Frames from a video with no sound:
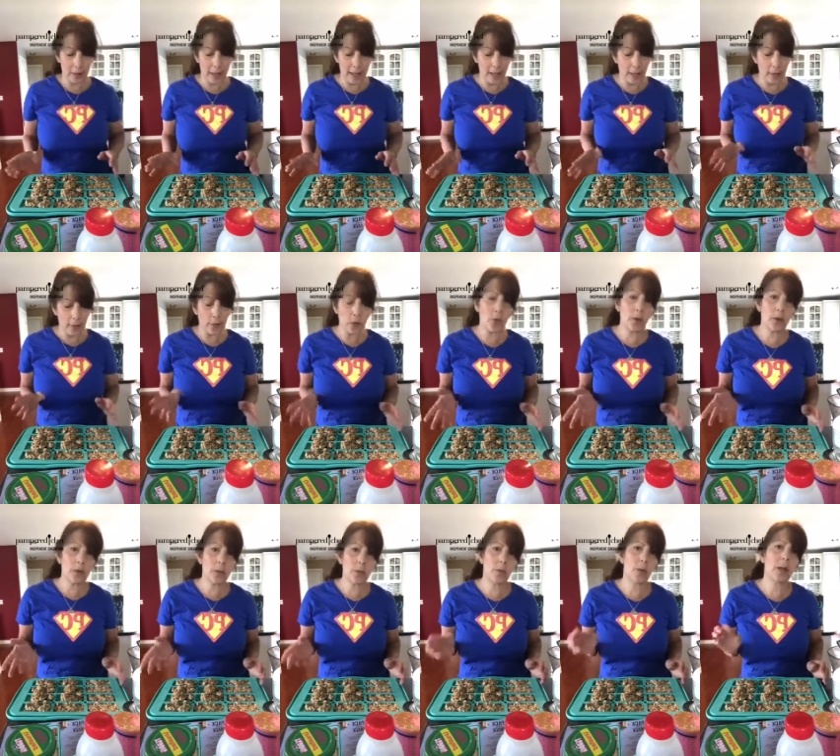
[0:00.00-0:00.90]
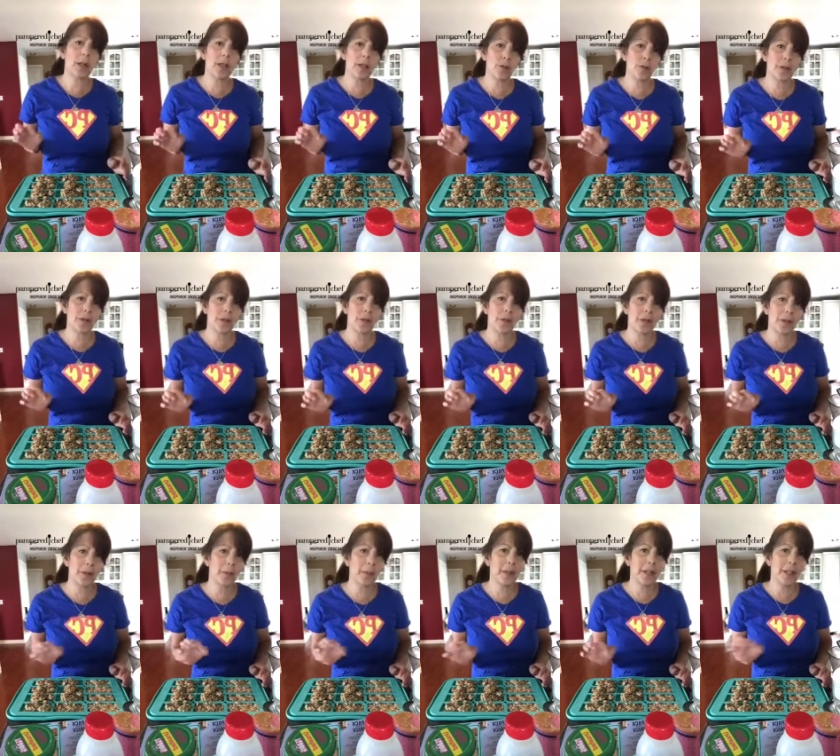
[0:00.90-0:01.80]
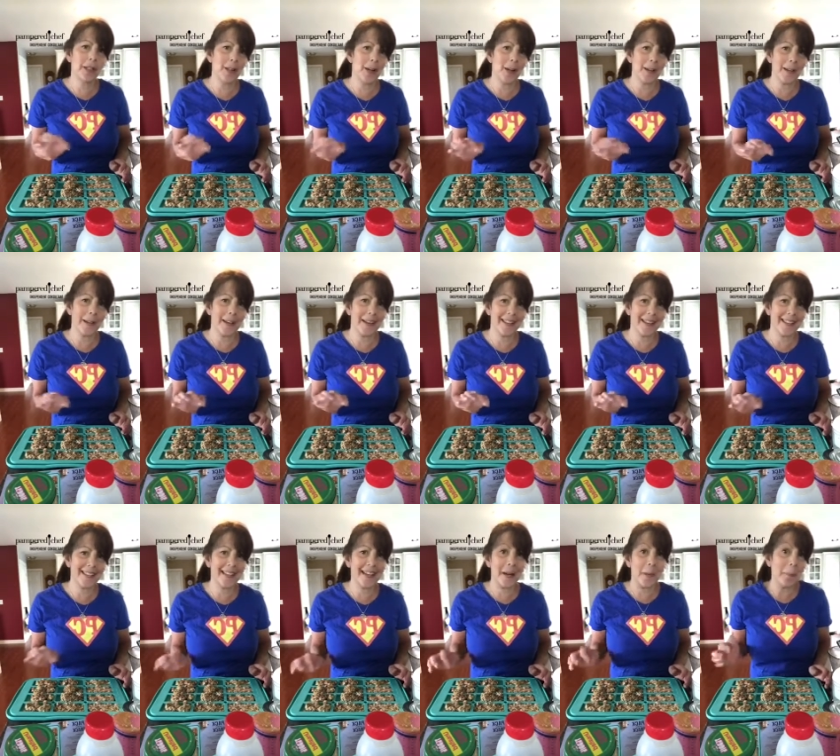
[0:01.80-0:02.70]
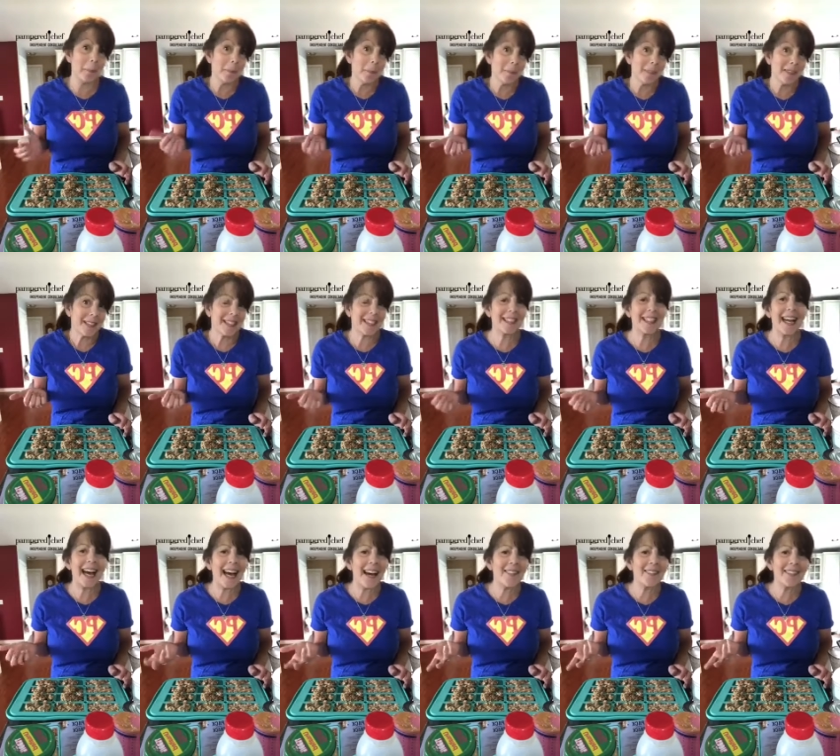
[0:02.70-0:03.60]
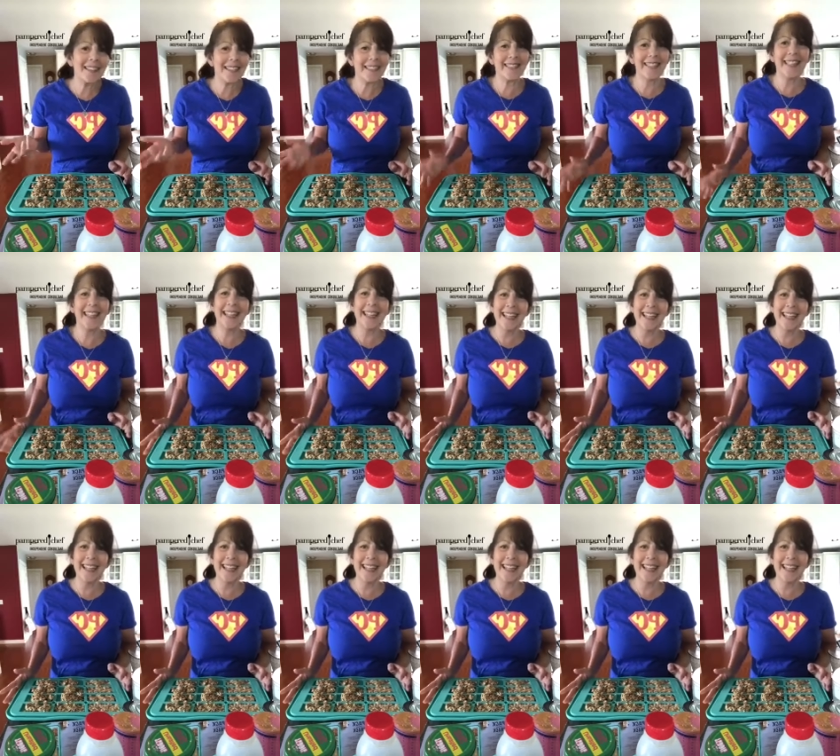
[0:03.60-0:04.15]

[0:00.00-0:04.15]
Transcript: And then of course, we're gonna drizzle a little bit of chocolate on the top because you have to.